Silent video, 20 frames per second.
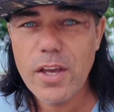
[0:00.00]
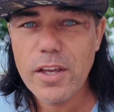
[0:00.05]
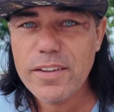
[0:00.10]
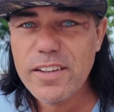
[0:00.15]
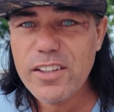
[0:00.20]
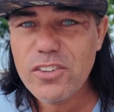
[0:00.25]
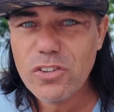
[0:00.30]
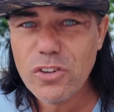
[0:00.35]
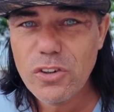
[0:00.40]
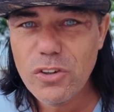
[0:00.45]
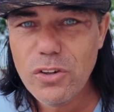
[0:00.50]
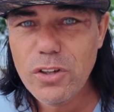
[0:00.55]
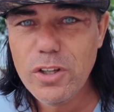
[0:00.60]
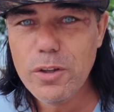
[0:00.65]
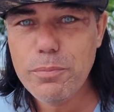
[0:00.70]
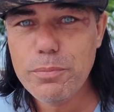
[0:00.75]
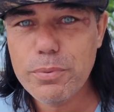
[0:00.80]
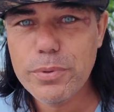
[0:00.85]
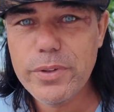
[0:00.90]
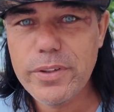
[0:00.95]
These
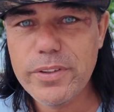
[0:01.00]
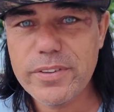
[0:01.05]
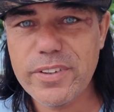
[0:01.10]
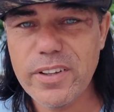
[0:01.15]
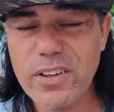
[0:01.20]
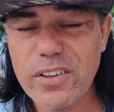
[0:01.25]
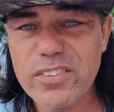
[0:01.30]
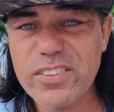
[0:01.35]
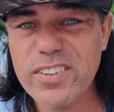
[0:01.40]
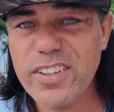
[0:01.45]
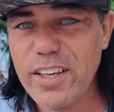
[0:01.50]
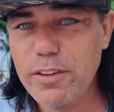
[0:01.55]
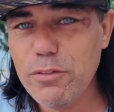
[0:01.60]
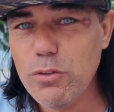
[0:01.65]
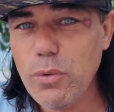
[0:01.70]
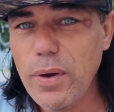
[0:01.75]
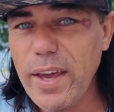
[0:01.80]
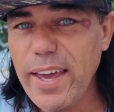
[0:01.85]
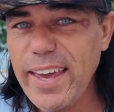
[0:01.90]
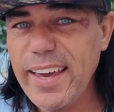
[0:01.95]
early pre-sales give you